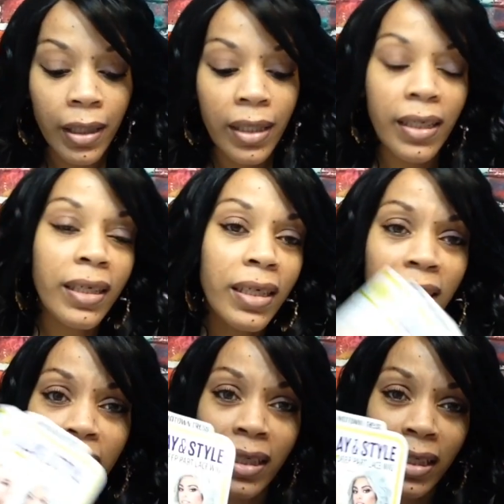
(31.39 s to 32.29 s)
It says it's
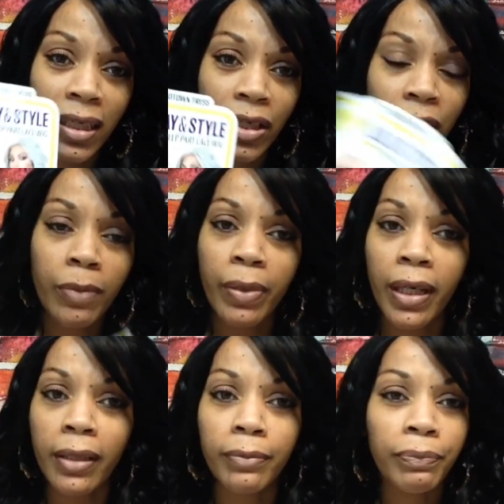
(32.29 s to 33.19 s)
16 inches,
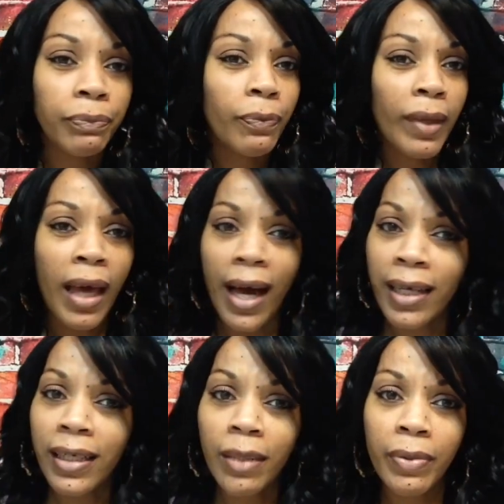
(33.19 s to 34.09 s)
but I
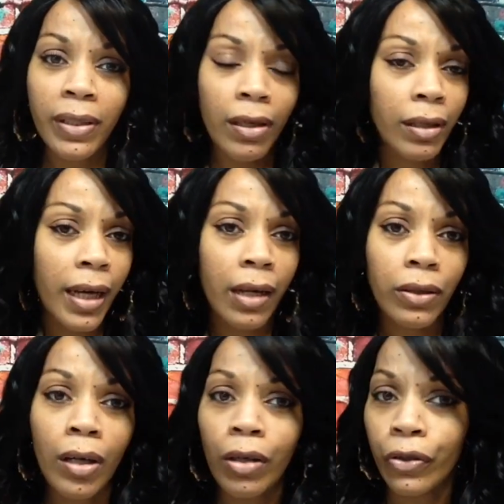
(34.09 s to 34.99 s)
guess that depends on how
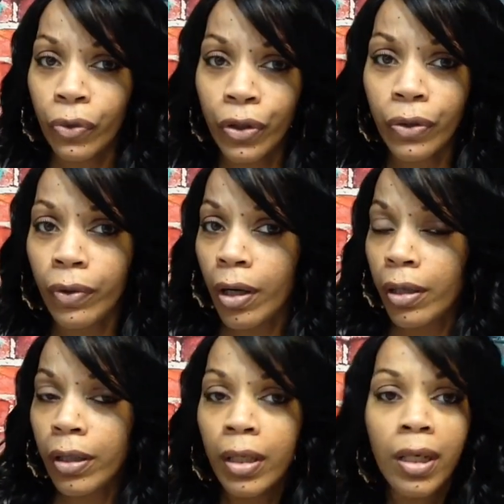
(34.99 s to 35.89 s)
tall or short you are.
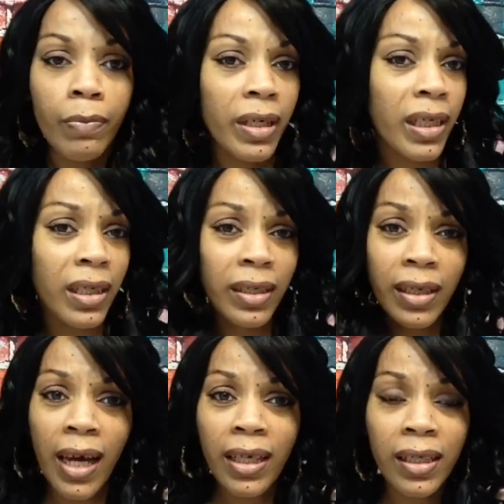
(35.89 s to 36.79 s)
But it's a
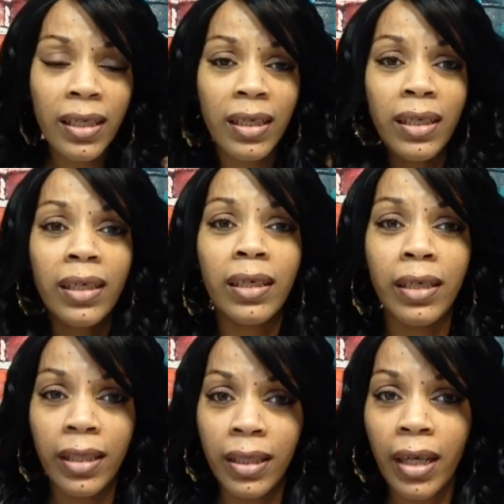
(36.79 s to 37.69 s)
nice,
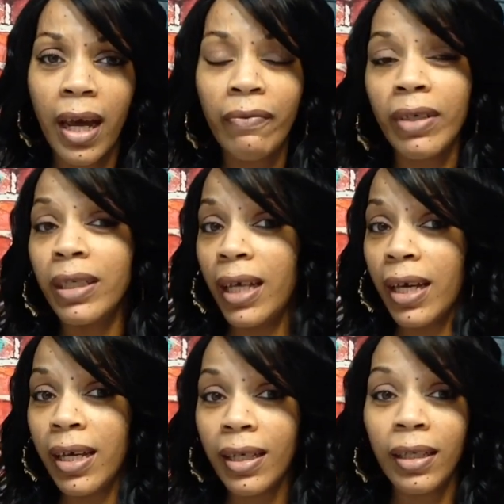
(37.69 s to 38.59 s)
good,
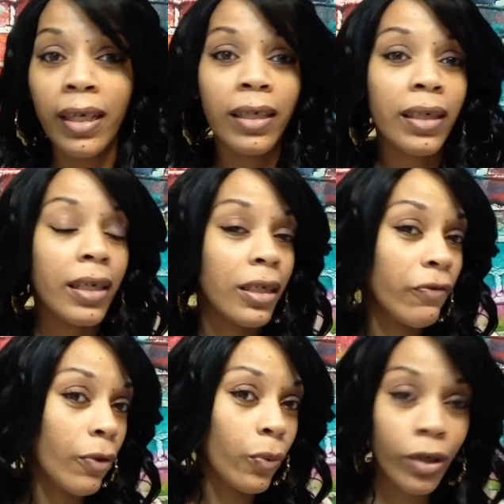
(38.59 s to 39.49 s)
everyday length and good
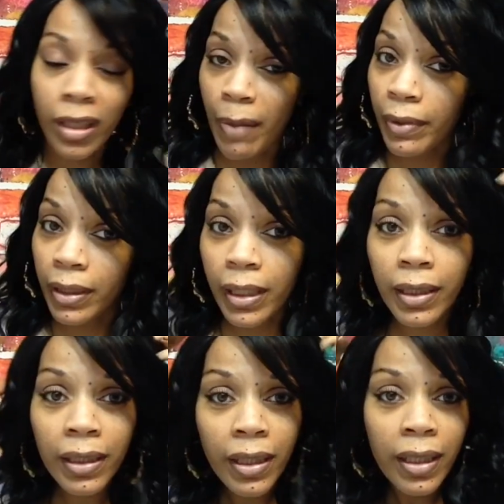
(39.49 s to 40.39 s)
for work type of
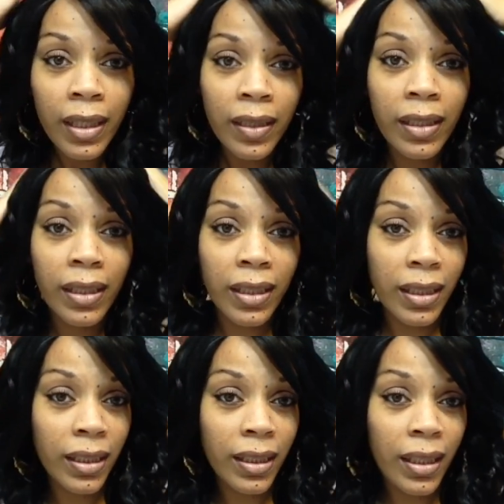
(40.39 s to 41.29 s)
length. The
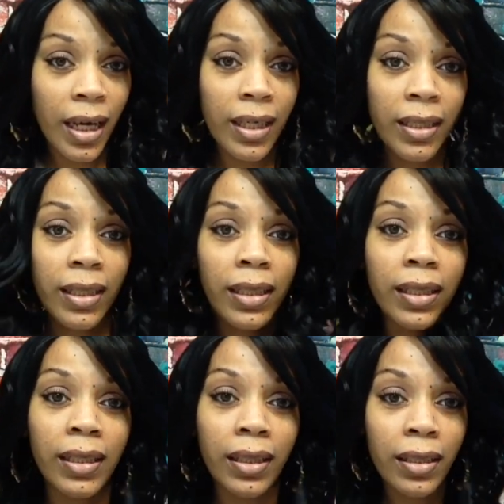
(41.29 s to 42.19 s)
density is nice.
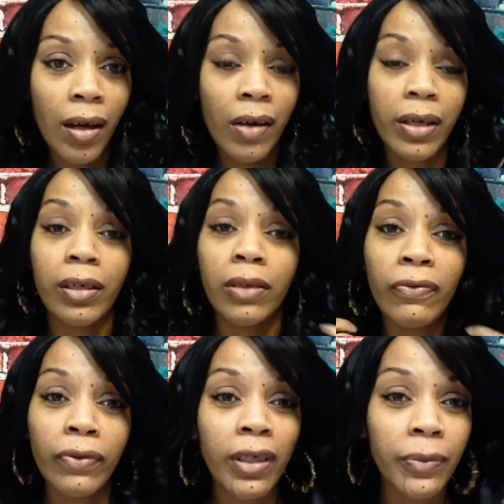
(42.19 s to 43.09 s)
This is all there to the
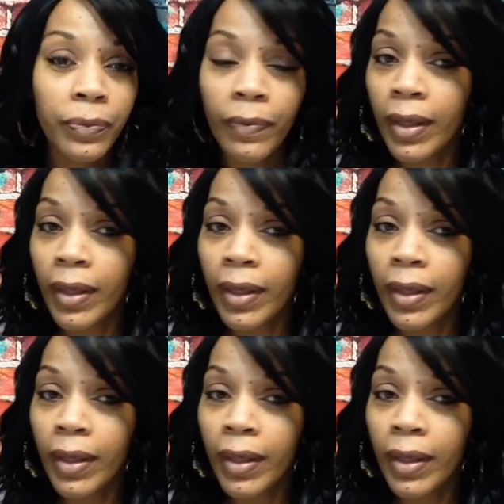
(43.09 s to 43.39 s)
front.